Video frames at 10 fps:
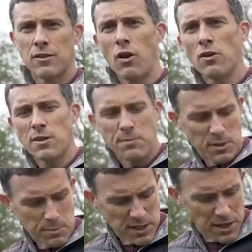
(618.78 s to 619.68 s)
There are some
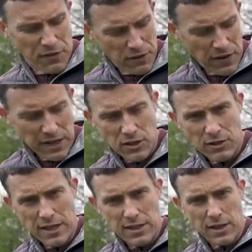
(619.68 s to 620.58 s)
specific facts you
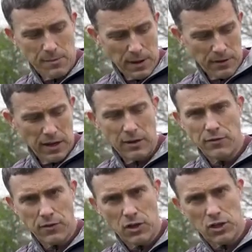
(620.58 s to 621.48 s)
need to know about the
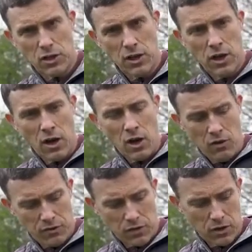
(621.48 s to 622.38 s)
electric version
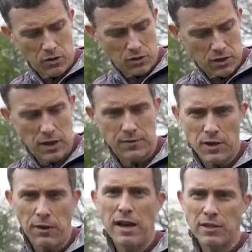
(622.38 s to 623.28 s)
of the Corsa. So it